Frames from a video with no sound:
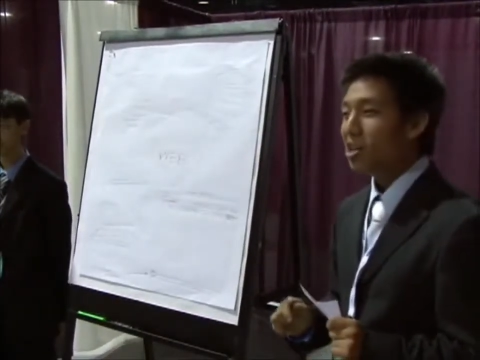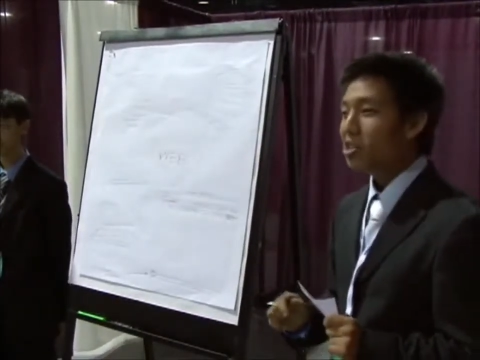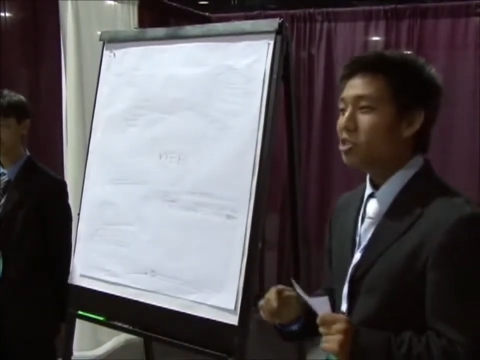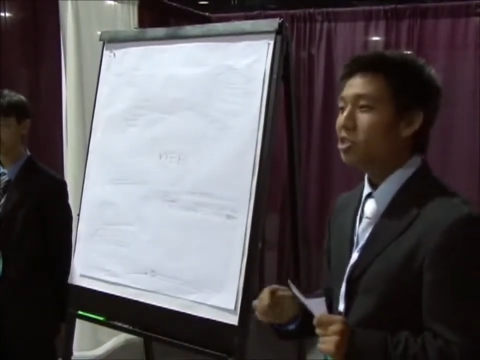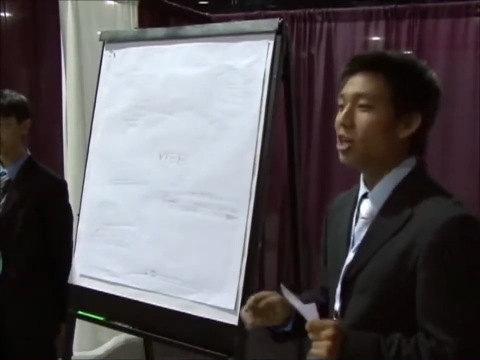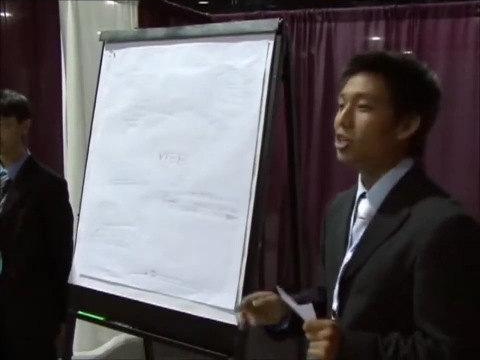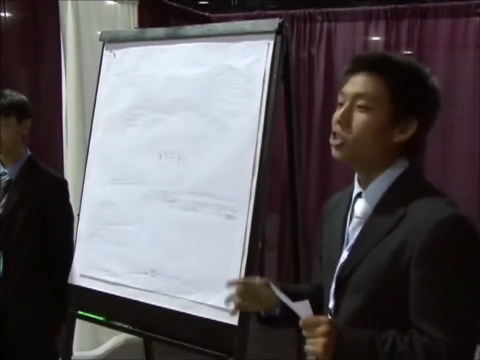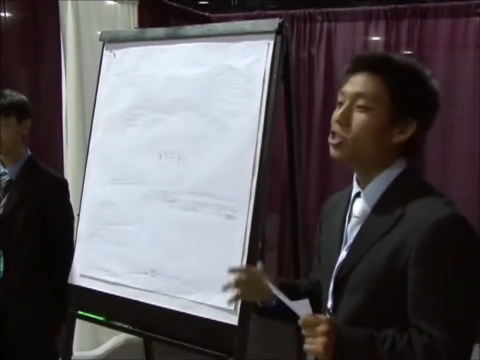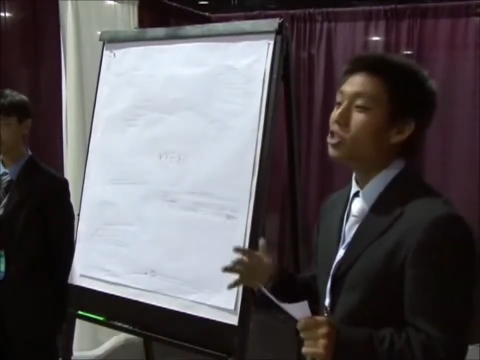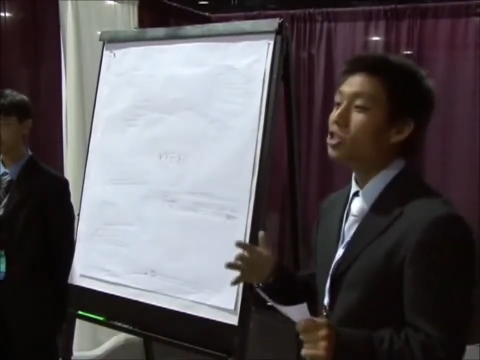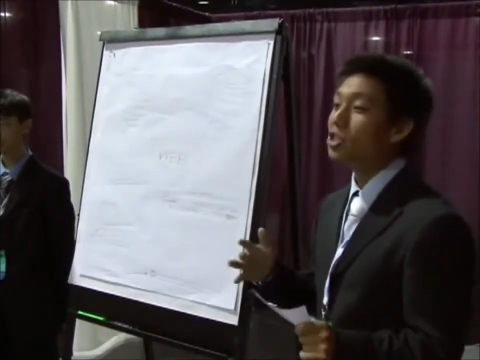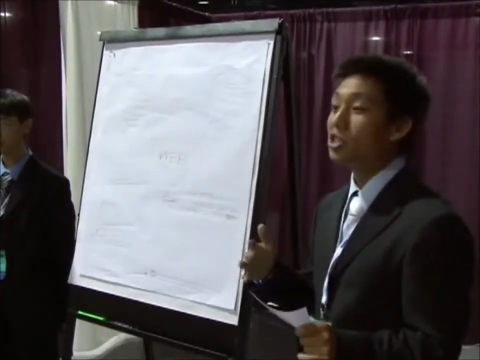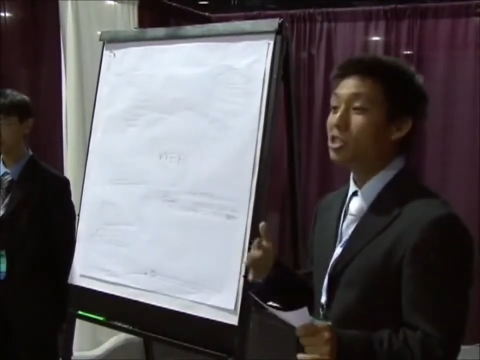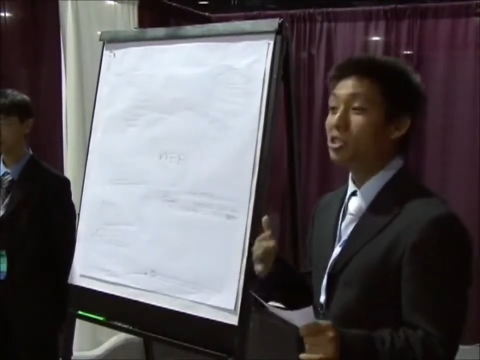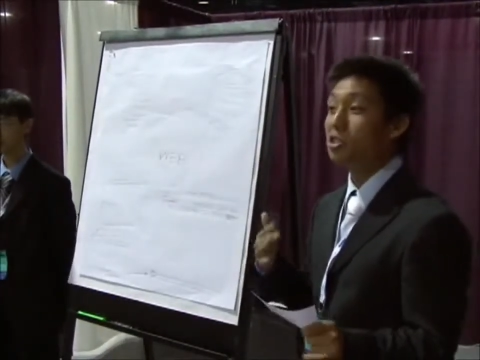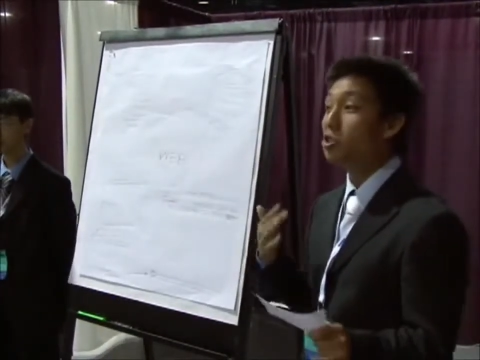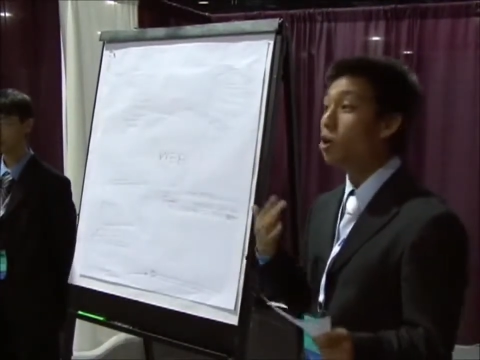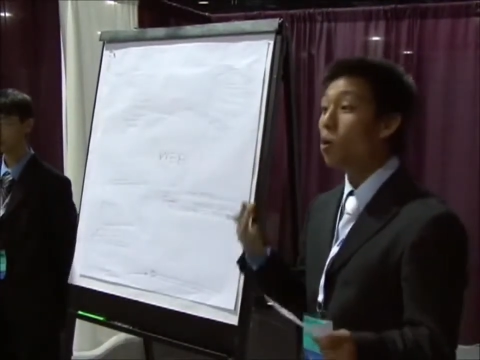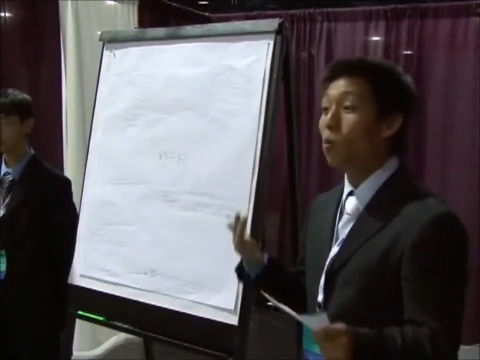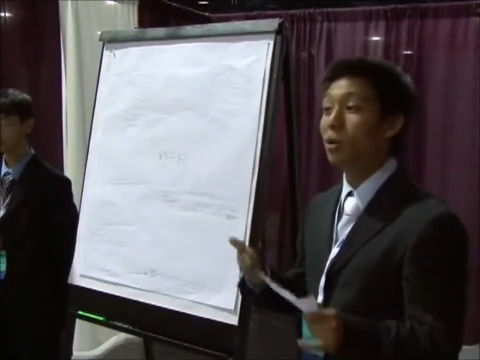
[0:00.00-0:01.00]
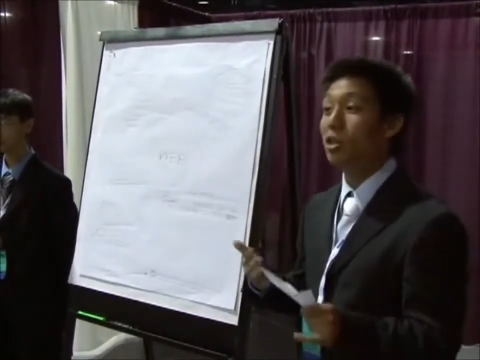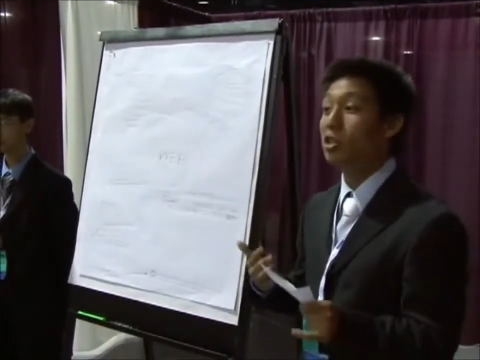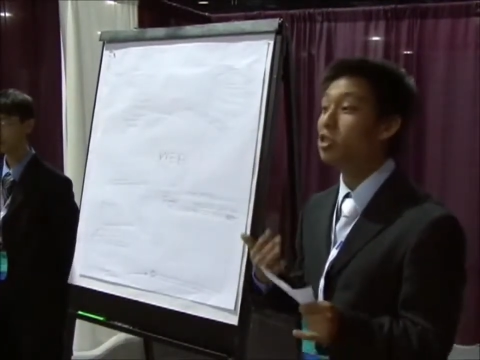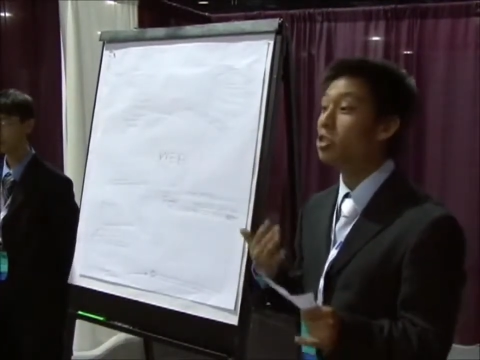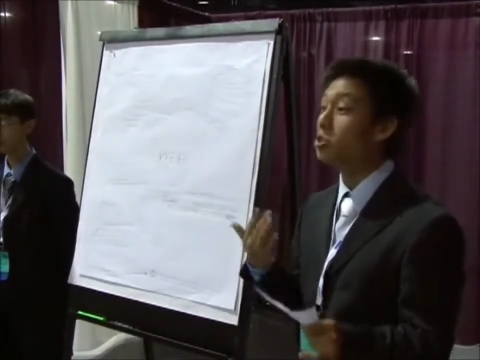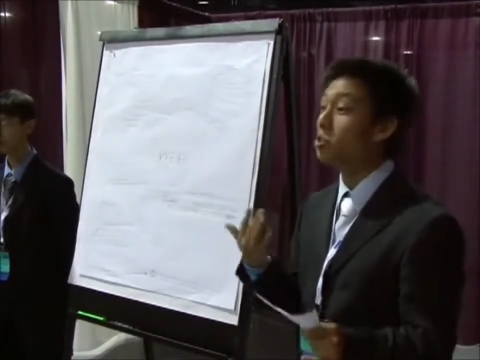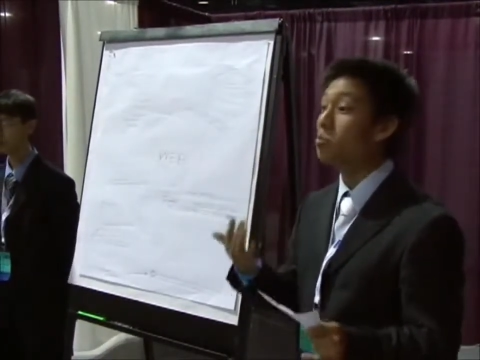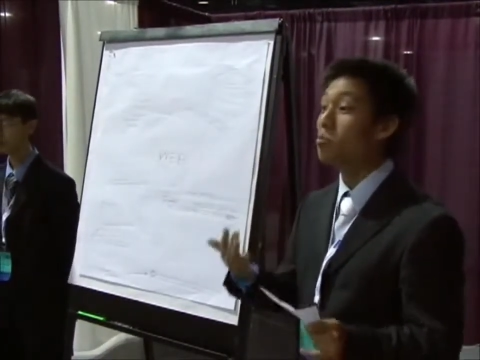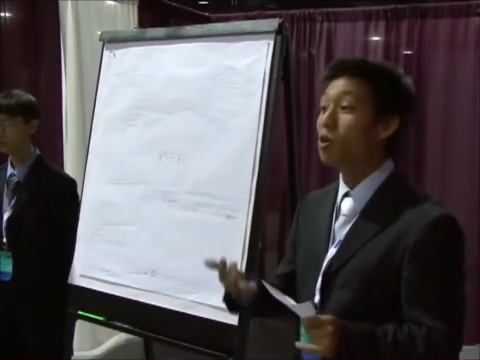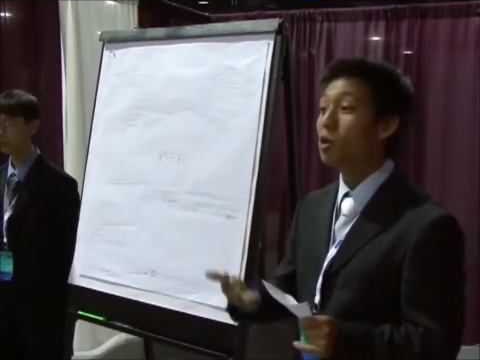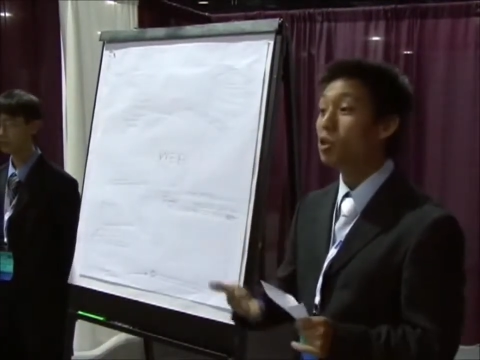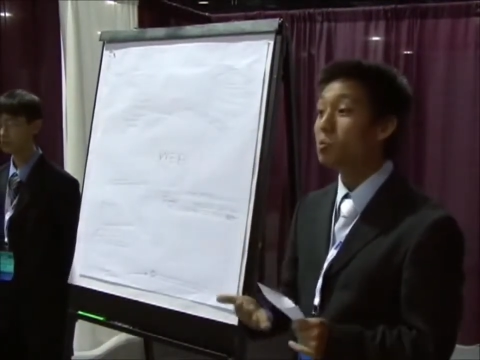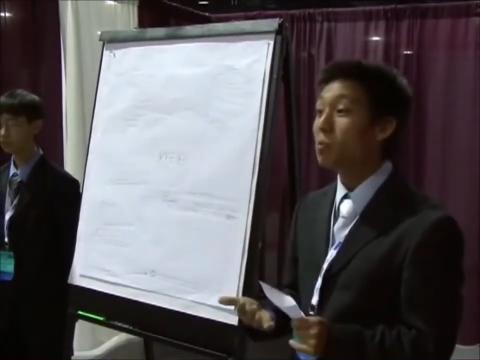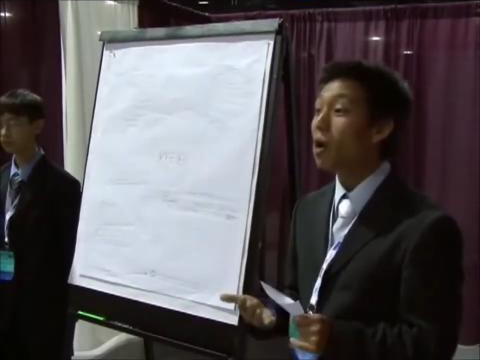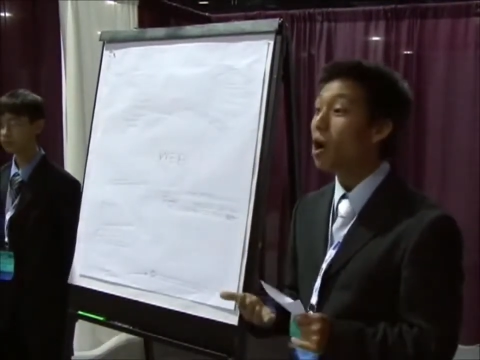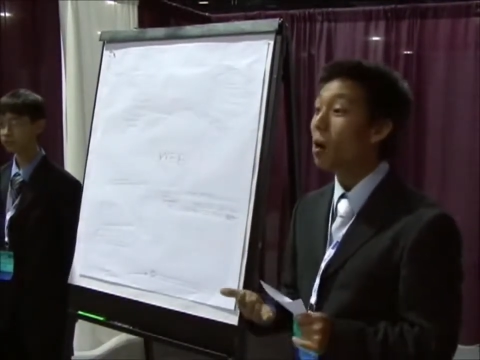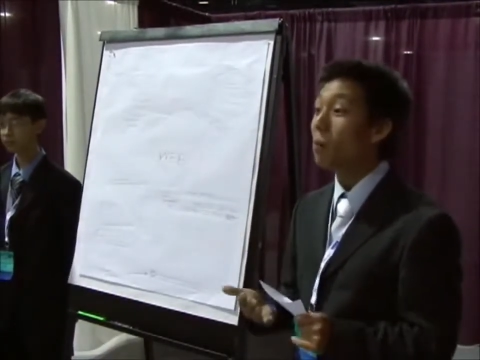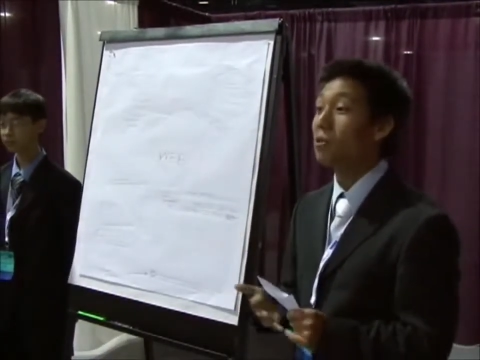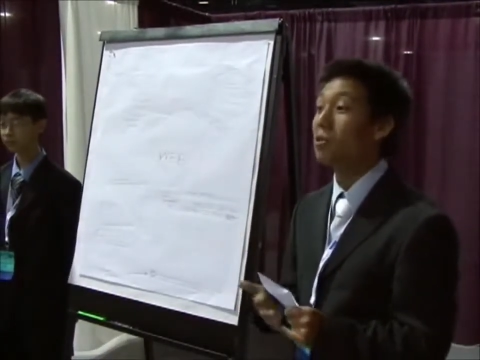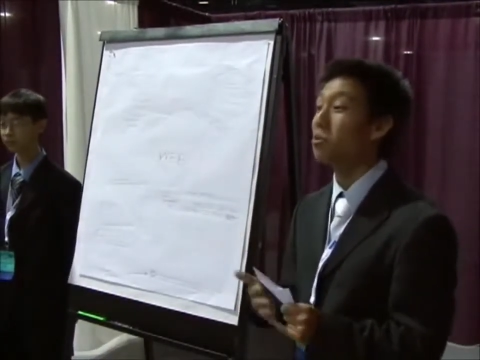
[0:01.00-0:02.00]
so that you just know which is the most
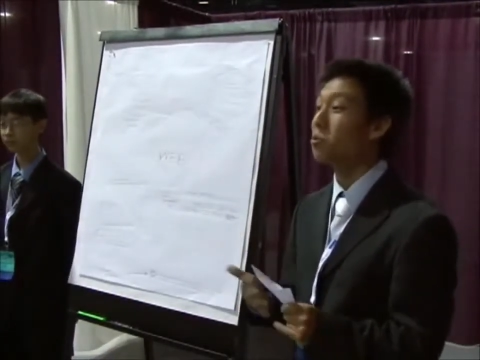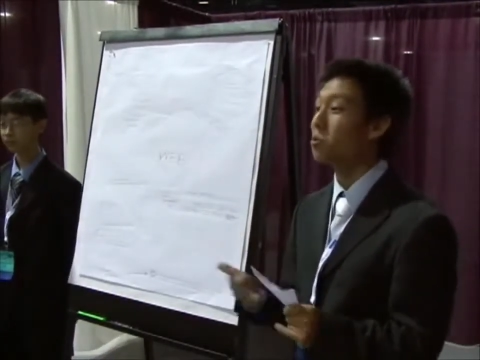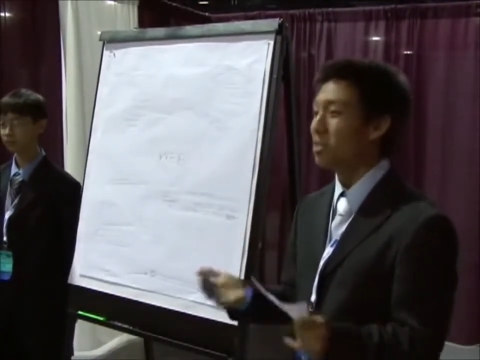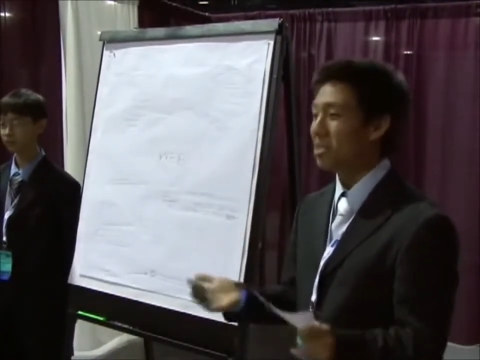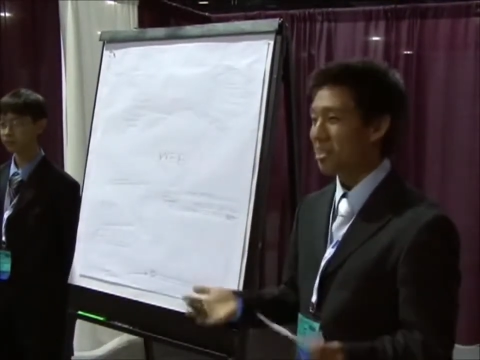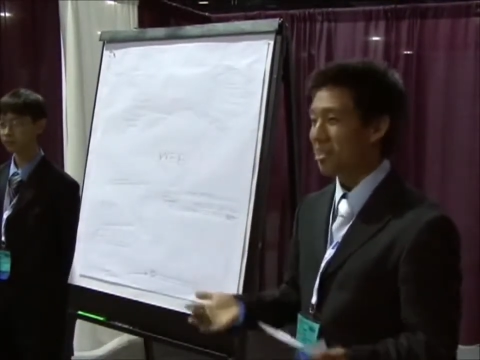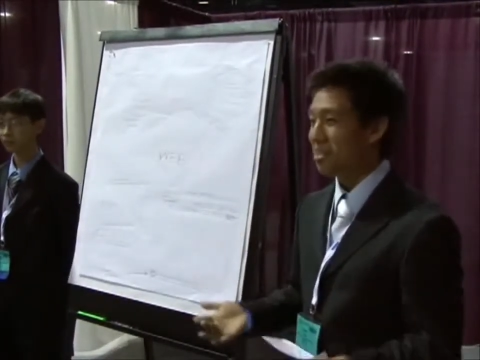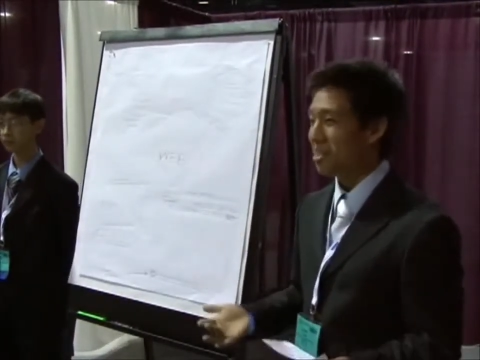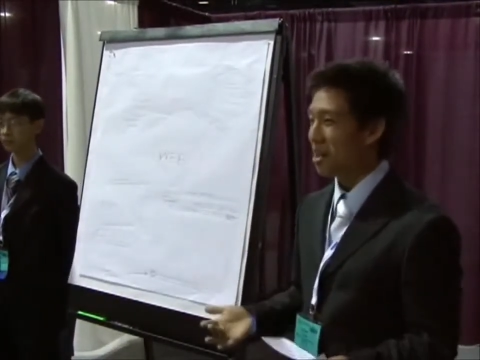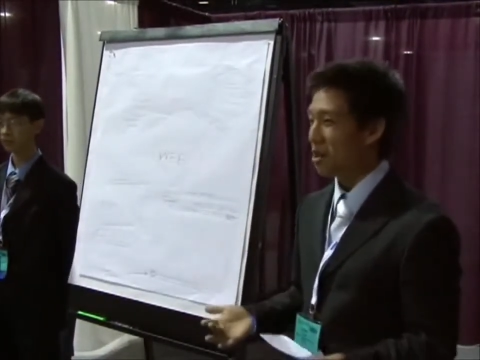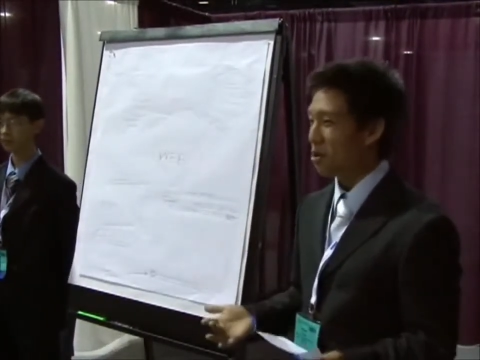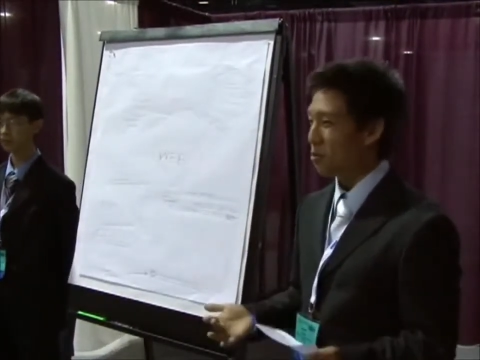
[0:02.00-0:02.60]
popular within